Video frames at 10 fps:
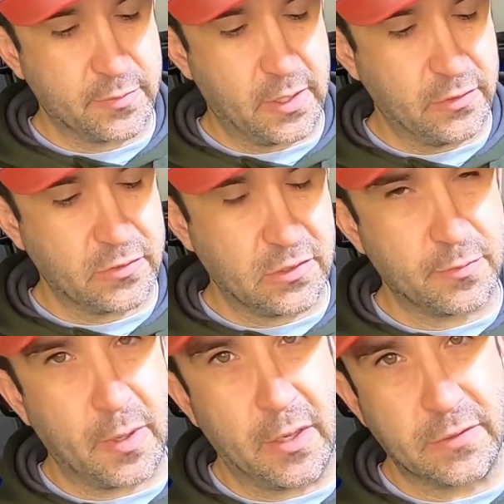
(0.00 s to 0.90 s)
but I use
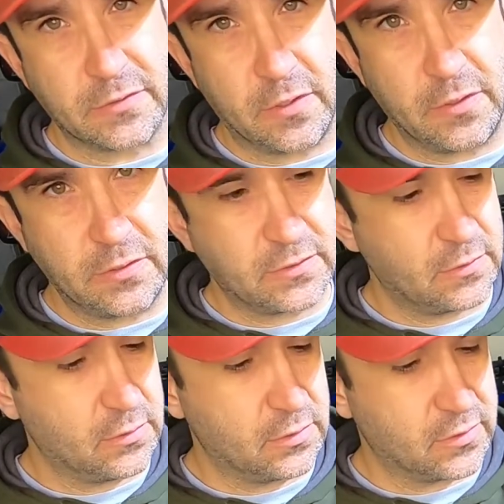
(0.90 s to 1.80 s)
these bonnets on these
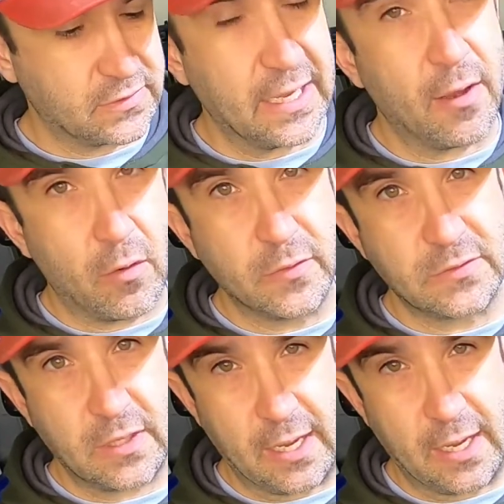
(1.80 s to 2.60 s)
because I always